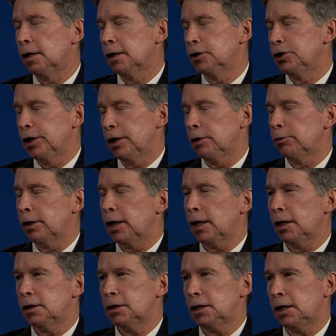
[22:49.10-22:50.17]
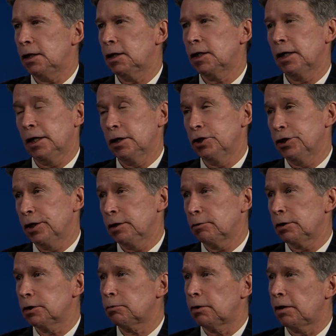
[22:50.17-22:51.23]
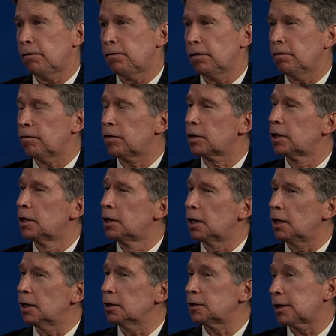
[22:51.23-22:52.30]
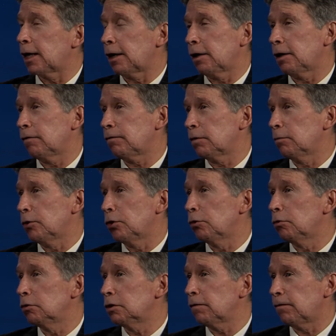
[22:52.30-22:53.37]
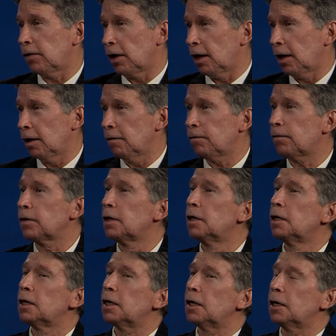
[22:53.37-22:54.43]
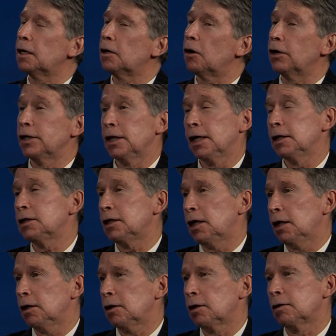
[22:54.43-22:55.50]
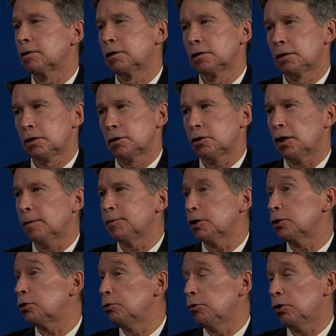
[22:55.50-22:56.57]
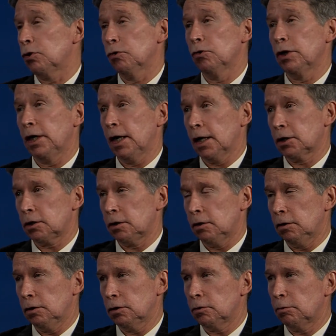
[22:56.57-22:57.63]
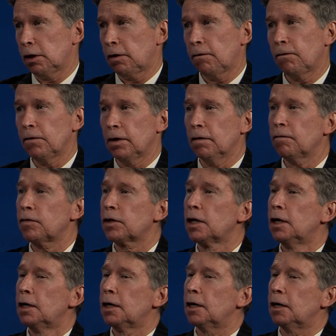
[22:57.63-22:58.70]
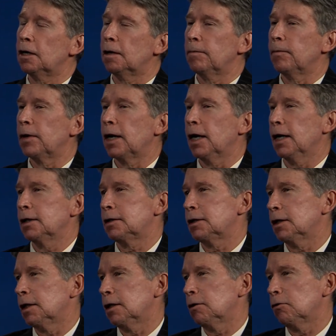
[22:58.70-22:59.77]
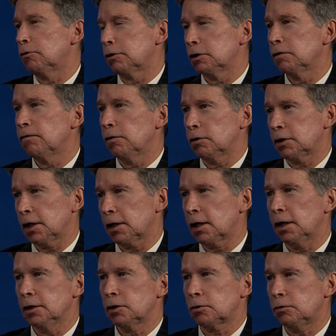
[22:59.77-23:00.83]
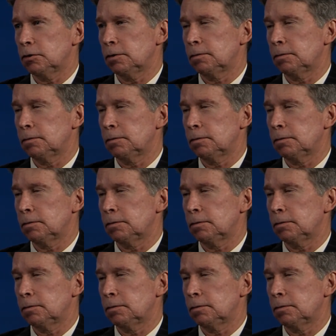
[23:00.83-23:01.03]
January 18th and January 25th, Saturday from noon to 5 on the 18th. Stops at 2:30 actually on the 25th at Lawrence Voc Tech High School.